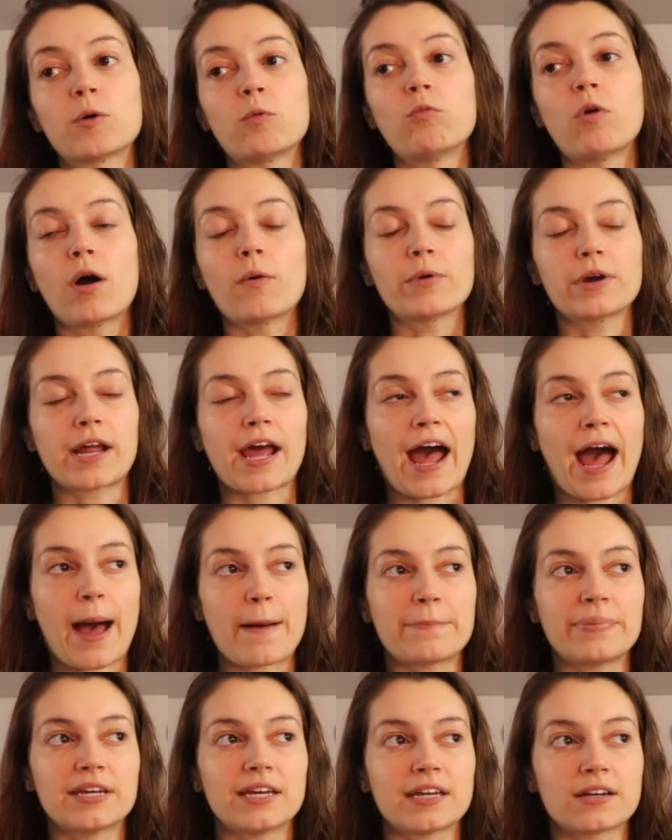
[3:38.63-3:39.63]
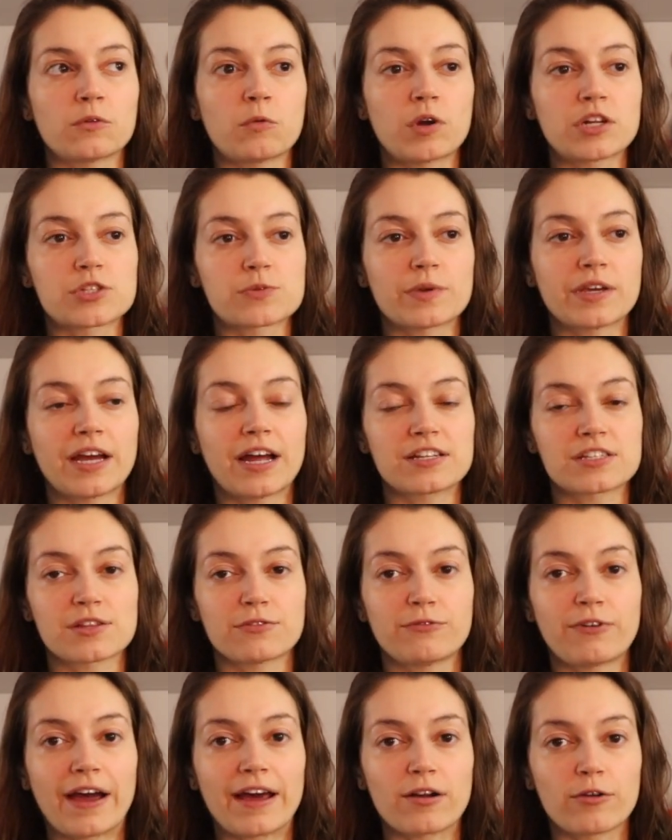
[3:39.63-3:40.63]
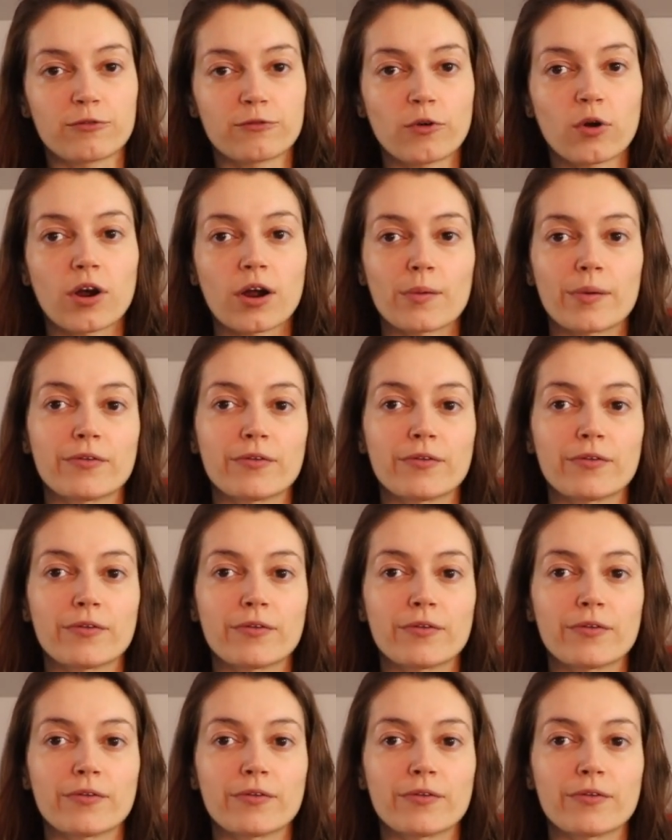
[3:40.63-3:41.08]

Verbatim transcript: what would happen once we got to the final four.